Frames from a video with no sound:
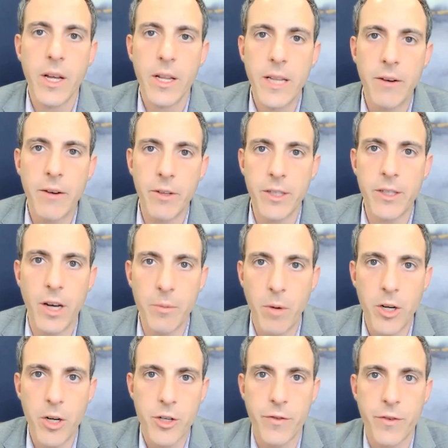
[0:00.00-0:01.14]
not really done
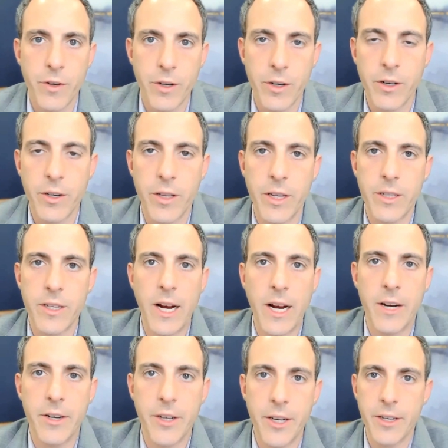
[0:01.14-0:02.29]
much for the
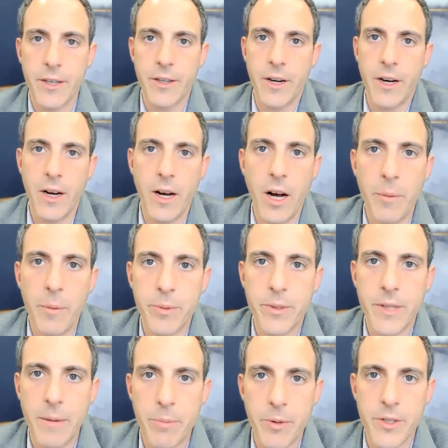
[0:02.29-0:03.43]
entire year, up
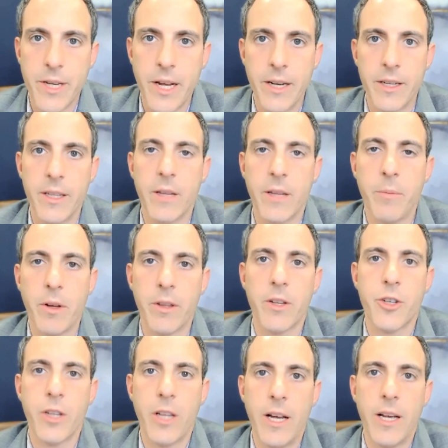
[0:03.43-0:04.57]
10% in the month of
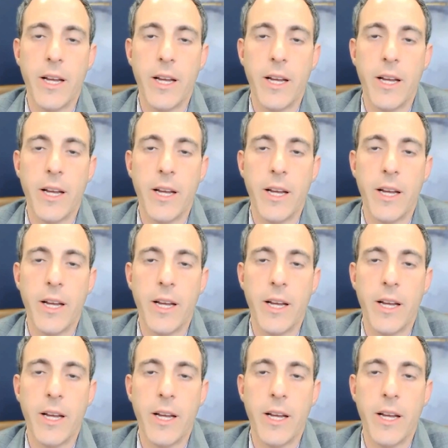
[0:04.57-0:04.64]
July.